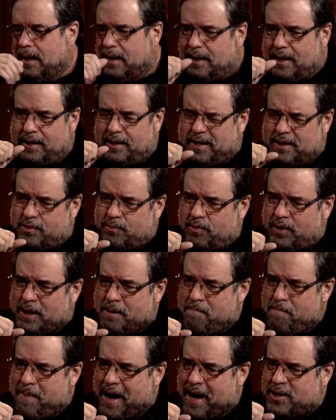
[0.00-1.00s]
that doesn't really
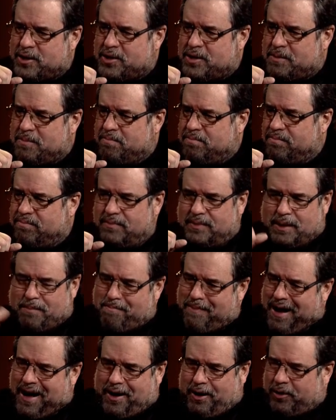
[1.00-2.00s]
match the
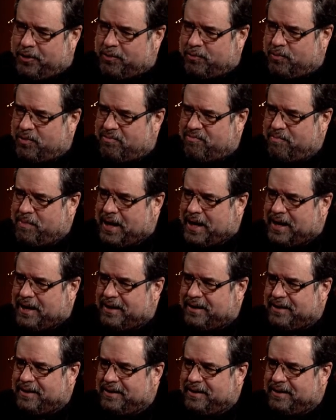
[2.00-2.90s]
model that we've made.